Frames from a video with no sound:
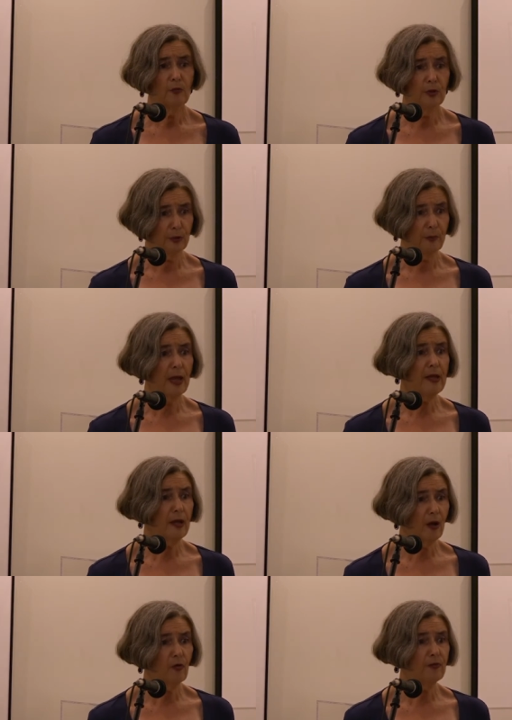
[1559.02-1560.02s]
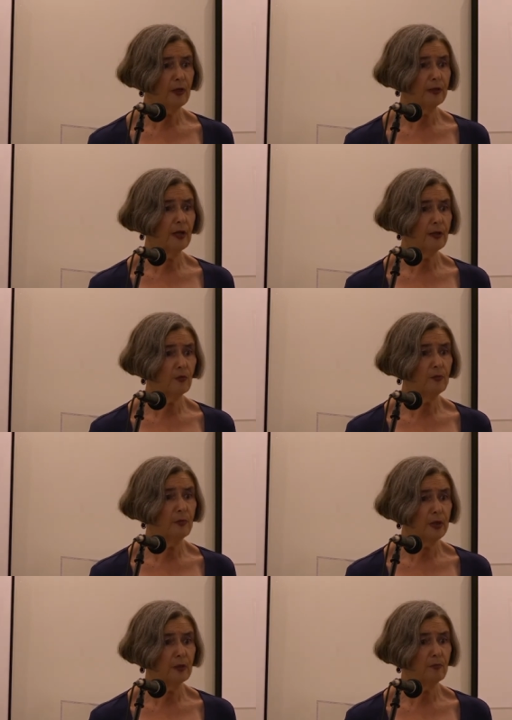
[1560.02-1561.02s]
with the payoff that they
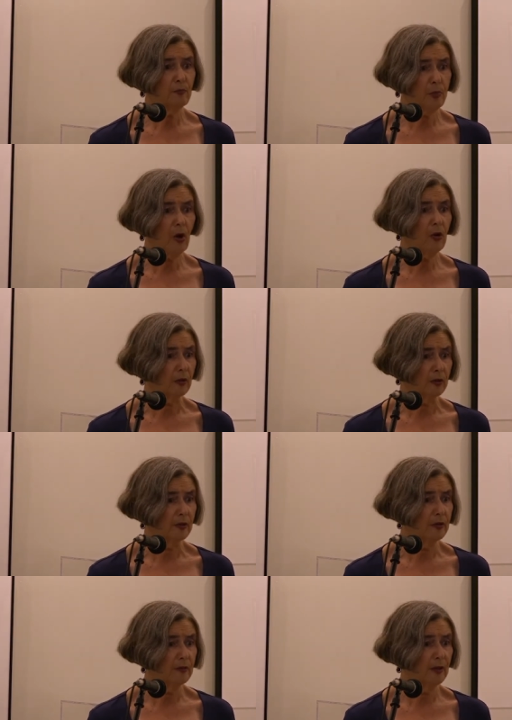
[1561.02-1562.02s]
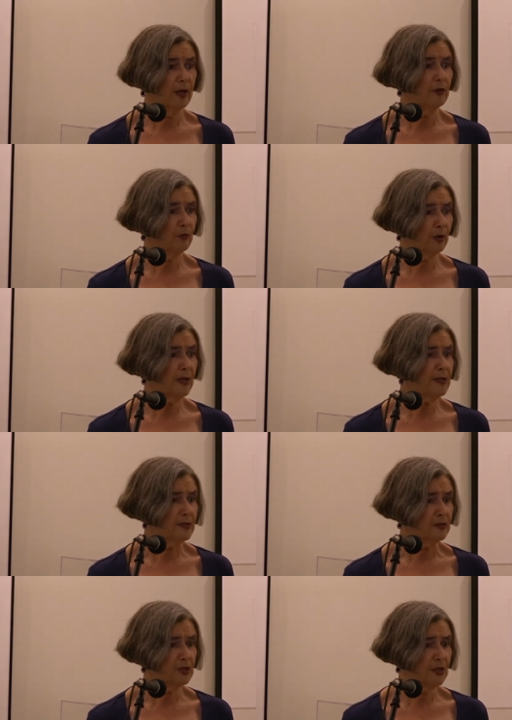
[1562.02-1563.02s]
would be pardoned and
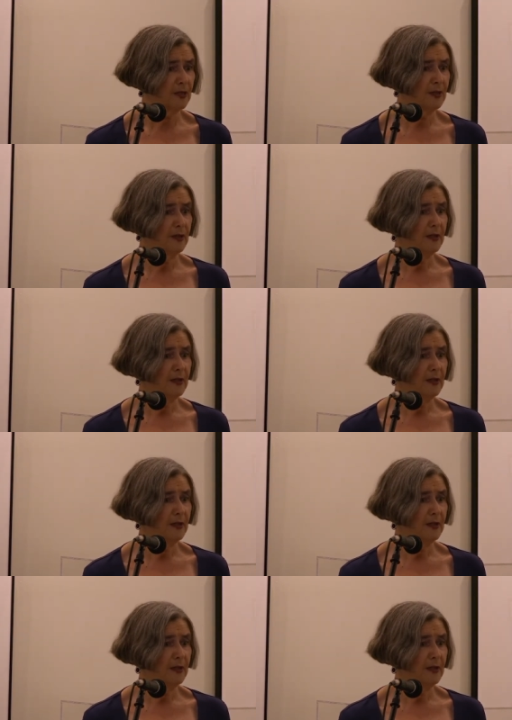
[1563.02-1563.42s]
released.